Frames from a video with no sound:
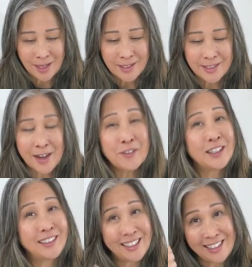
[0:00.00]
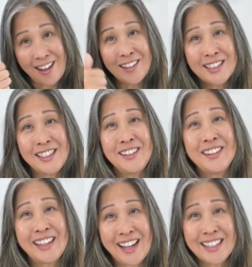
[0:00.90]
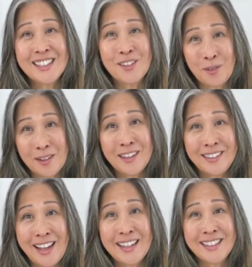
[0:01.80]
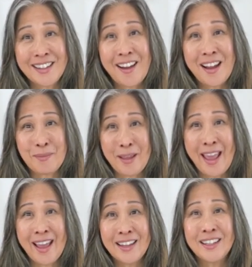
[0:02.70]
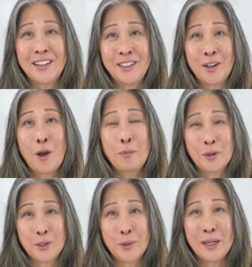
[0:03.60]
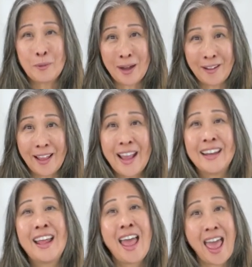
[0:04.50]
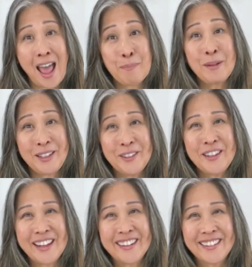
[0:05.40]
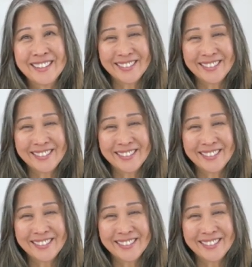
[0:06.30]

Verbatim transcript: definitely, I'll see you the next time. And, you know, hope you're doing well. And Happy New Year.